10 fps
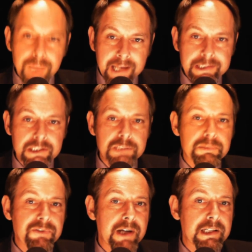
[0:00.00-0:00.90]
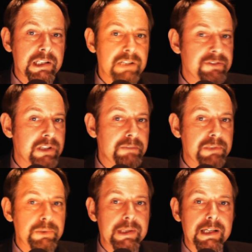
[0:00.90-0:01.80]
Patents provide a
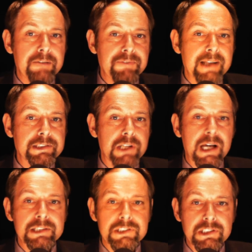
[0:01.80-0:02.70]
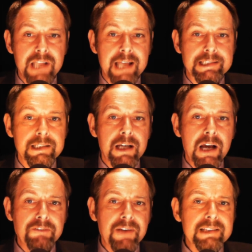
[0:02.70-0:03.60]
covenant between an inventor and the state,
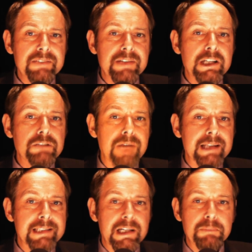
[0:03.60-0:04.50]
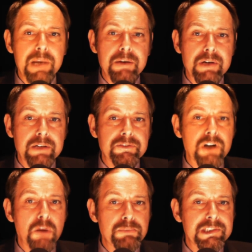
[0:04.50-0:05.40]
effectively granting a period
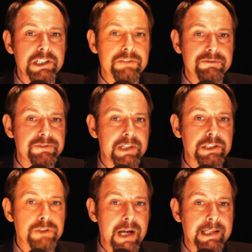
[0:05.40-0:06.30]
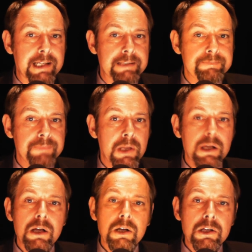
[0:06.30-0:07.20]
of competition-free trading.
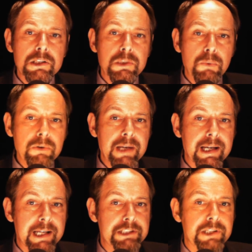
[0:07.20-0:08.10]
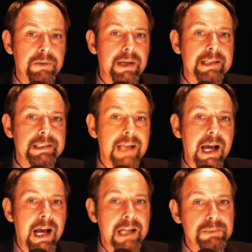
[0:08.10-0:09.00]
The worrying issue is
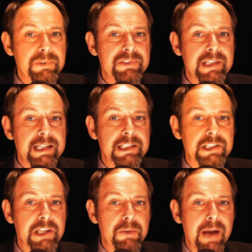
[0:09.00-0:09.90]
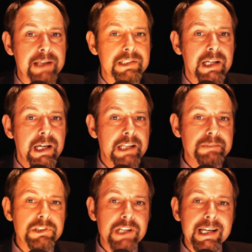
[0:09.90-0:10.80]
that, as we've seen in the US,
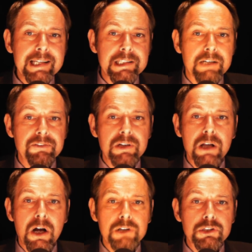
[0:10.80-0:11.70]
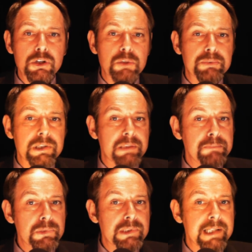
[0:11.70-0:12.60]
it's much easier for large
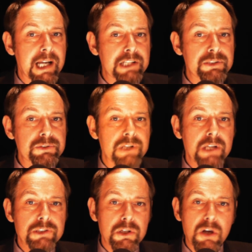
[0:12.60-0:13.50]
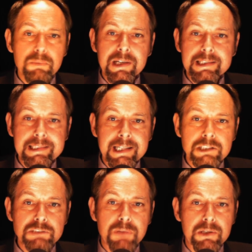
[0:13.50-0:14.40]
corporates and multinationals to lobby a
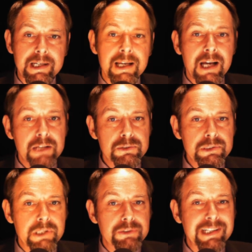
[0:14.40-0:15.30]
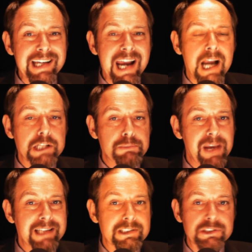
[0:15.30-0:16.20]
single body and also to
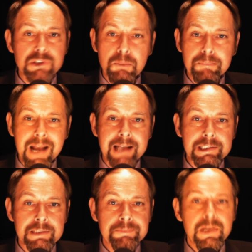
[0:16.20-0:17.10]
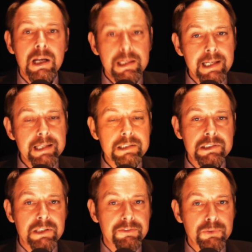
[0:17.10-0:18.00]
cash patents en masse.
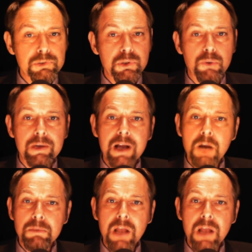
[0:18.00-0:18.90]
Links to the full story are